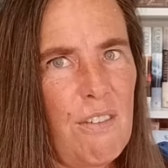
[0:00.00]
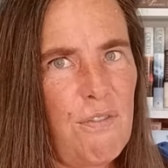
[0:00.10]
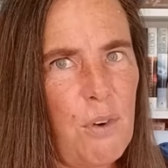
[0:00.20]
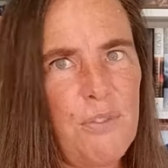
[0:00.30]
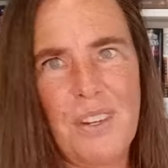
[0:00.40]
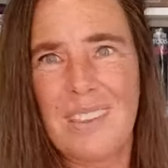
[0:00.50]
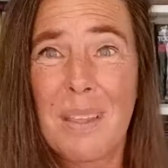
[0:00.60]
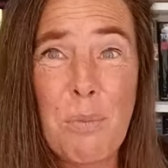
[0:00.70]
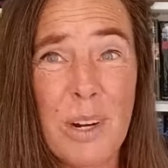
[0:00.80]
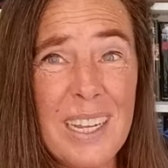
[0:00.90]
forfeit
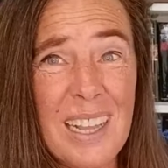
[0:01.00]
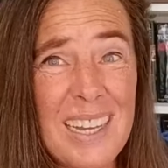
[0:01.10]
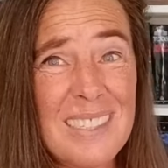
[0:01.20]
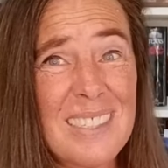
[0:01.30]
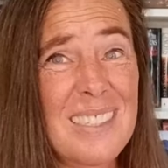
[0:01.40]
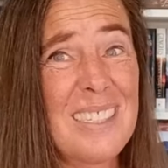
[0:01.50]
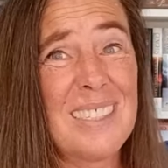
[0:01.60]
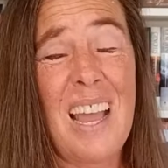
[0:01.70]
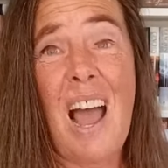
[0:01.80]
the morning classes because